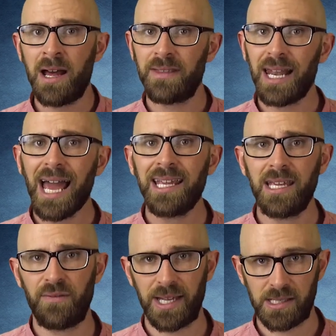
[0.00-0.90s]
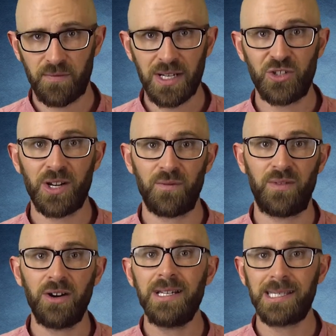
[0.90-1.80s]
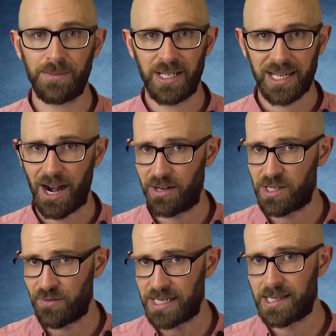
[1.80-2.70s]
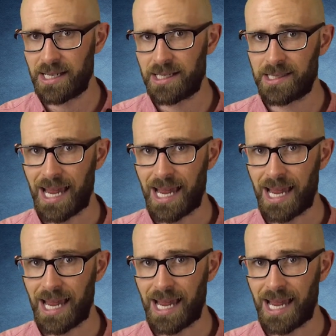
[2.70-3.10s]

the Laki event featured very similar characteristics